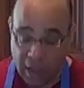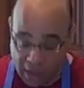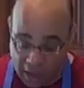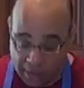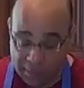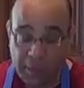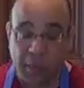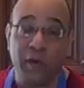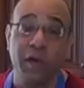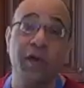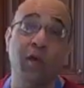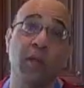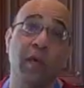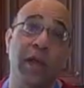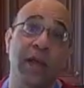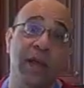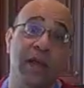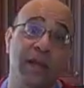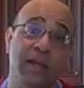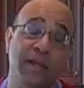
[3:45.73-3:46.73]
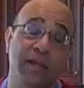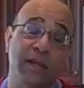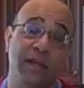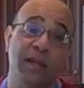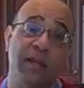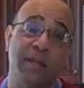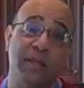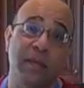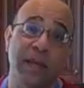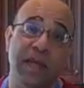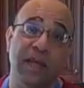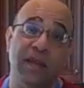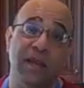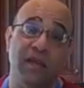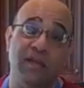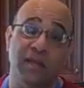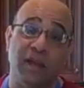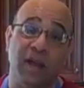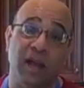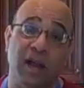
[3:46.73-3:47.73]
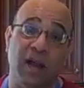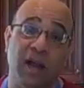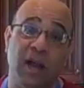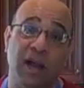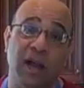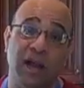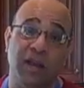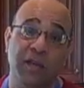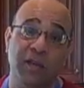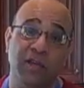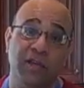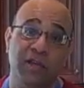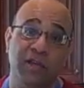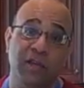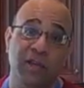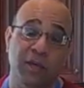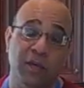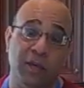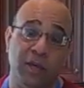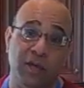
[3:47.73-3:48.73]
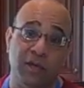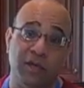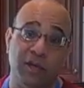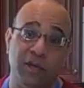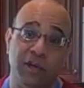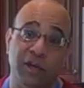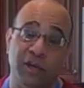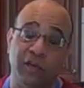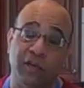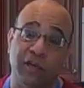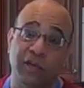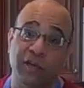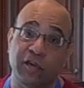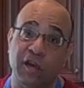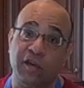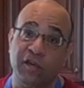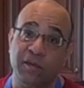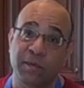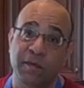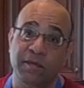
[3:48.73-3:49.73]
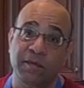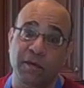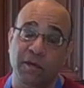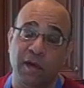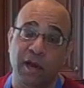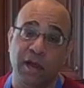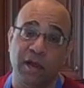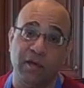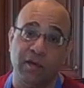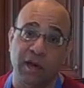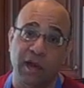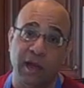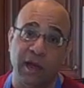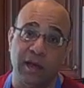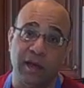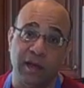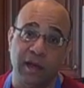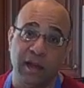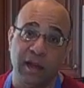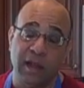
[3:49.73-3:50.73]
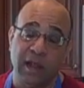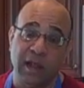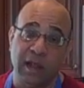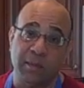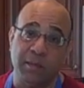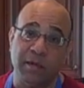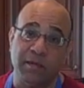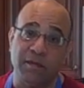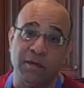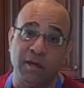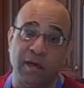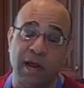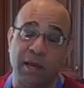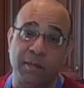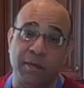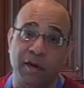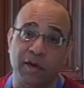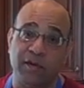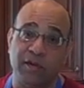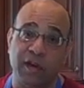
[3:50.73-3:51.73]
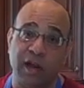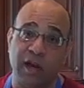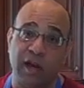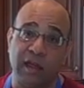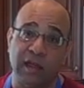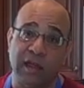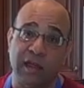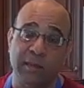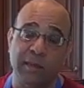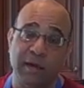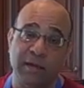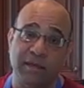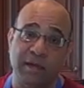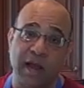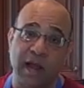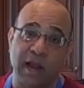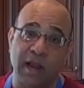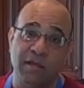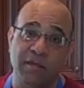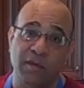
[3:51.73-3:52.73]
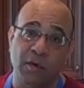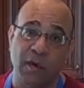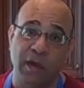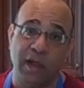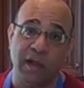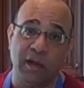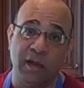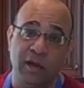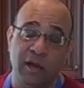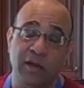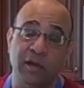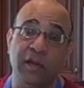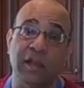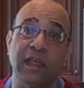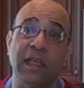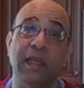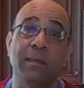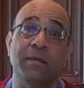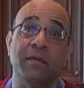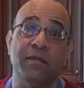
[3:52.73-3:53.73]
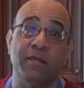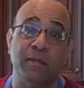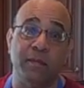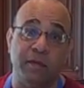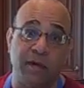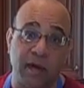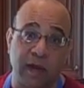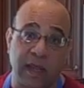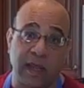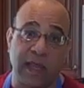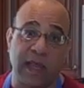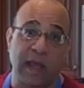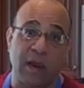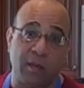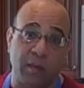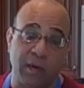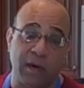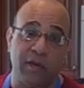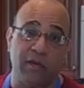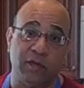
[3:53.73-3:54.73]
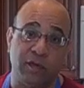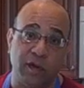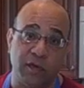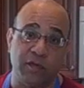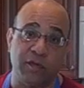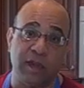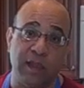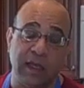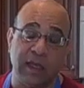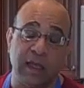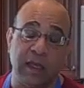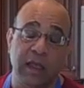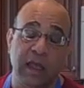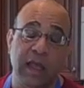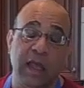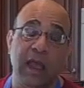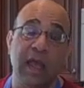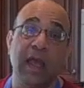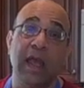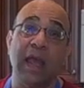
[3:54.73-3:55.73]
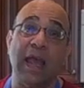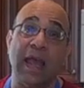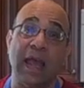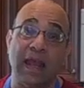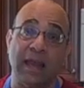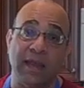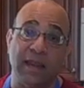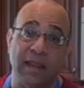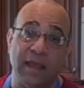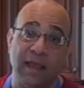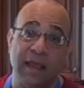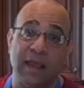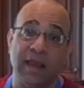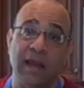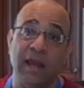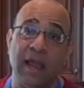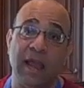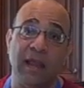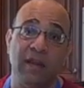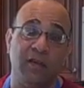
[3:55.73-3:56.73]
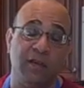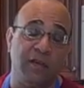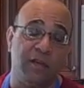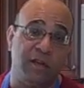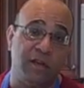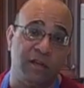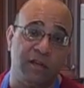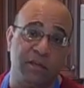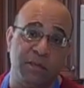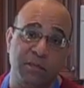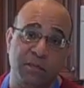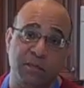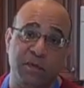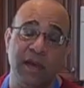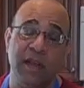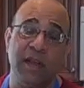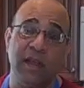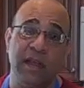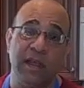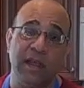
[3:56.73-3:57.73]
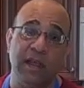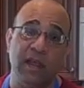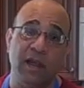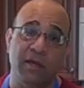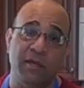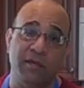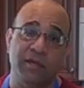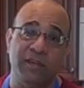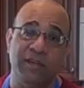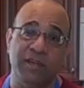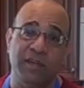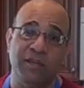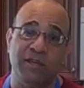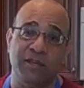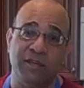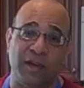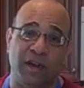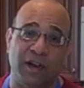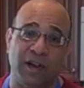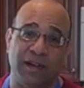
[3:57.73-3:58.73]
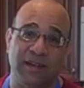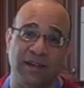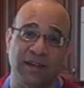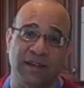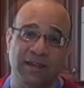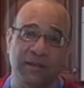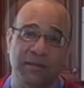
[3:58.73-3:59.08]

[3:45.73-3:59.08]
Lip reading: I'm going to wait until the meat is on the skewers, until just before I grill it, before I brush on a little bit of olive oil to keep it from drying out when it's roasting, and then just a sprinkling of sea salt.